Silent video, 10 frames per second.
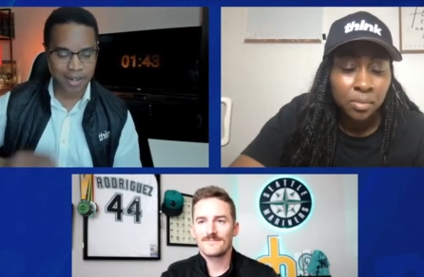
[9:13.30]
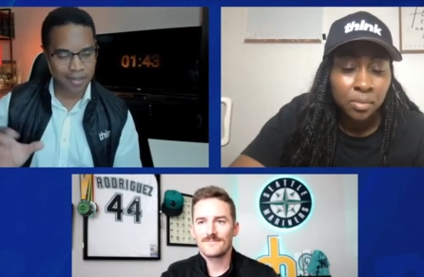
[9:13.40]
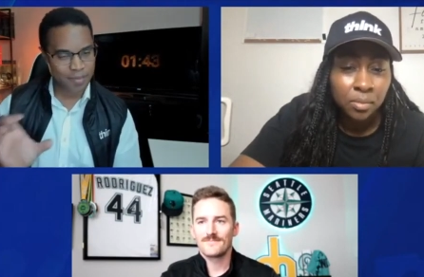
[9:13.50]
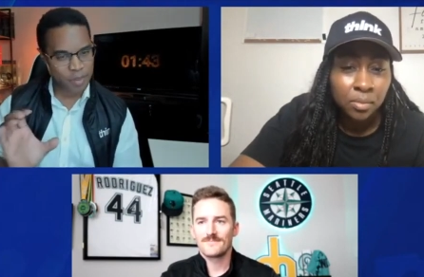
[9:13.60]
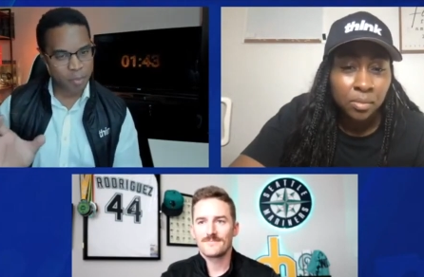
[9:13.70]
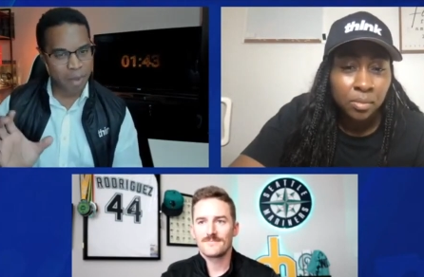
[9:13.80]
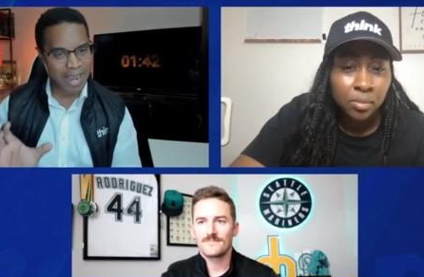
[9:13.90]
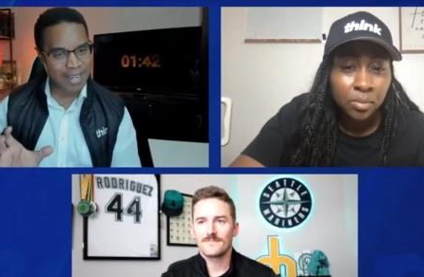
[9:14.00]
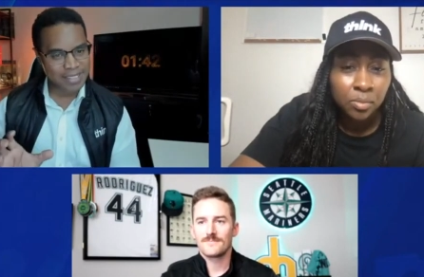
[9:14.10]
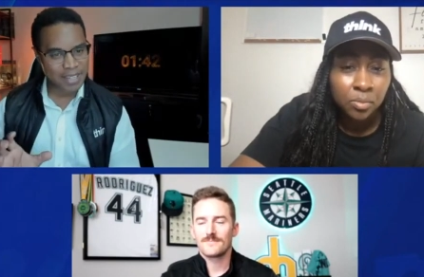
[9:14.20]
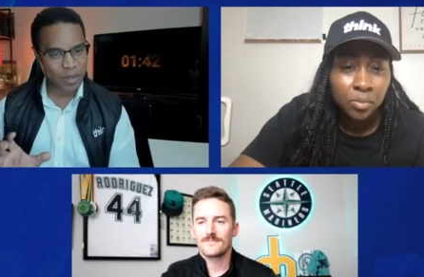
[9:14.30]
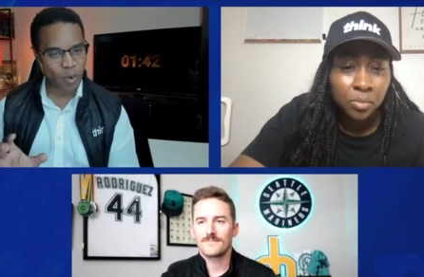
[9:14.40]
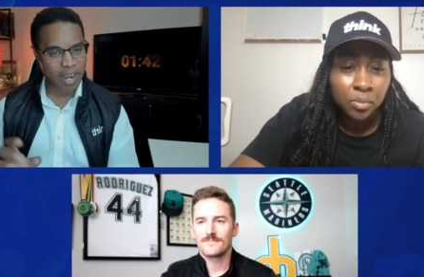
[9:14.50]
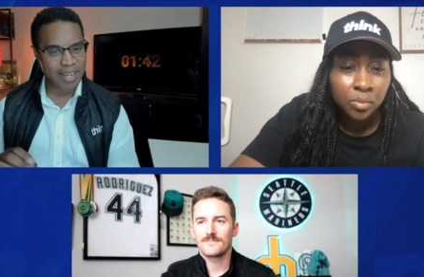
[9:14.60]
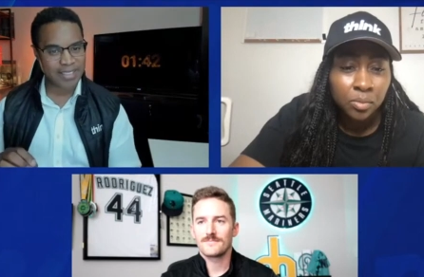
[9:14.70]
Speaker 1: and the
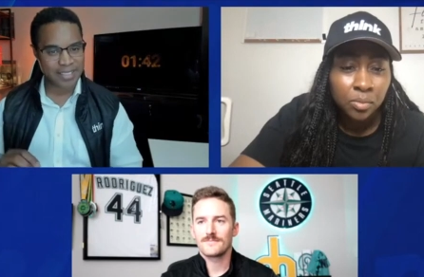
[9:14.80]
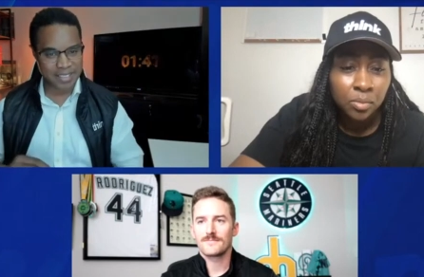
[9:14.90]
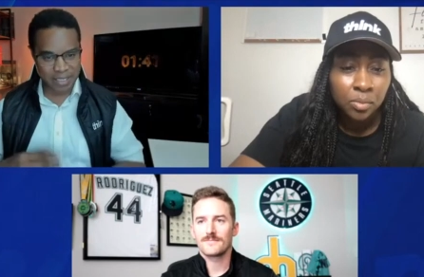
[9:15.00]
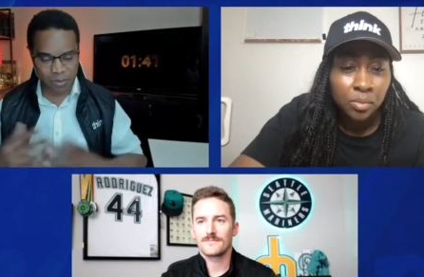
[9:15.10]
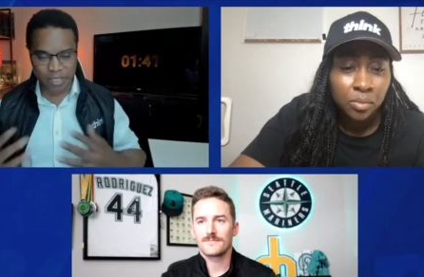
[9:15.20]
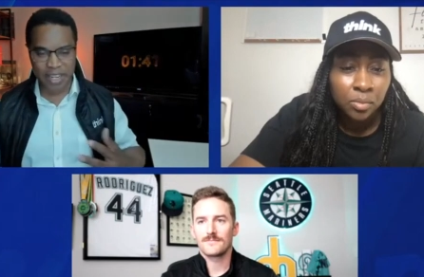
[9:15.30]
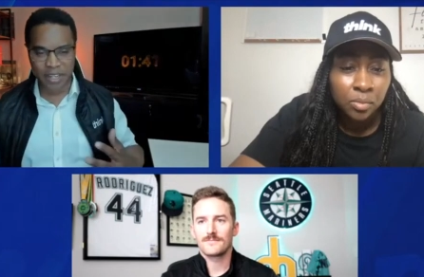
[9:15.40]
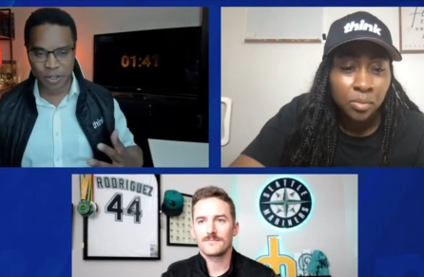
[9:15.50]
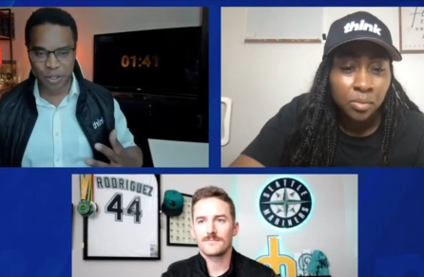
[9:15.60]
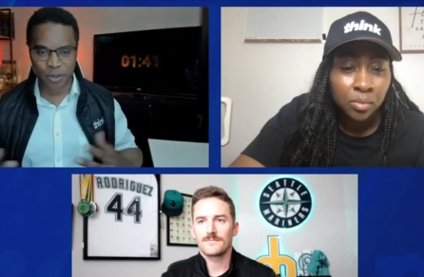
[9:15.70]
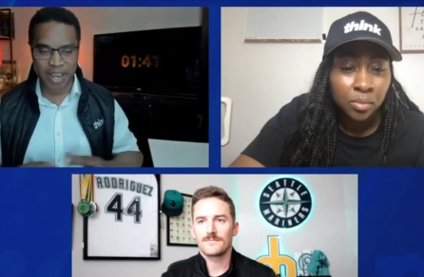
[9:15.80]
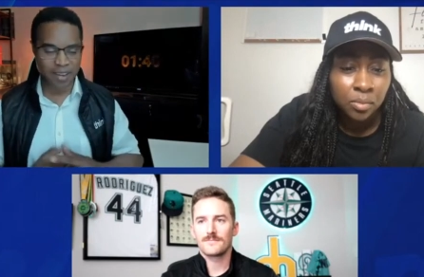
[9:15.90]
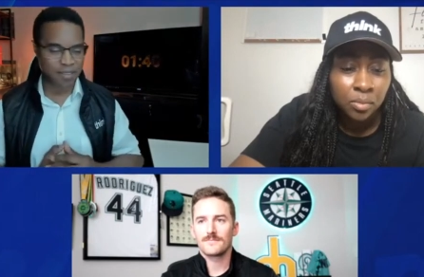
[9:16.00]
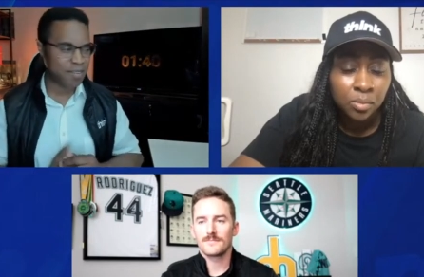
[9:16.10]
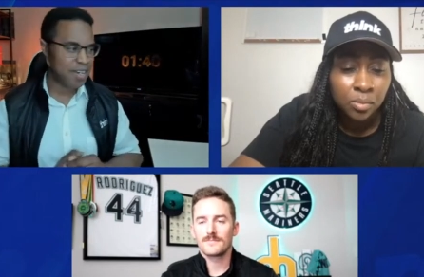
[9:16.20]
mindset wise, it seems like you do
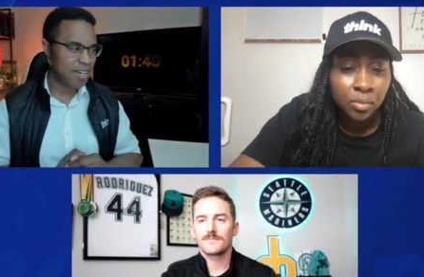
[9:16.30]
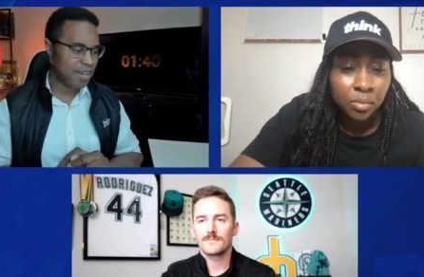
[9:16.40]
have